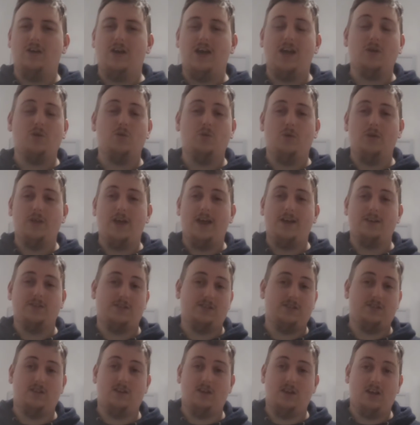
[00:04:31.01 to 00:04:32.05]
I call that
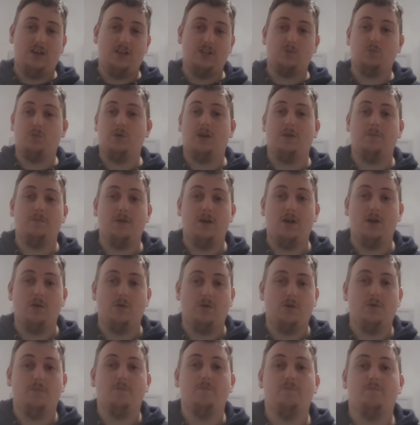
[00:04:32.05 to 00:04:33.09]
spring
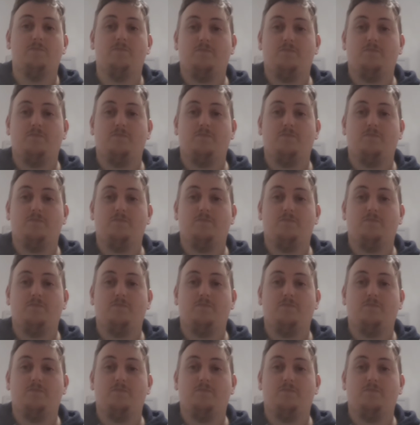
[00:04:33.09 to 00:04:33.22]
punk.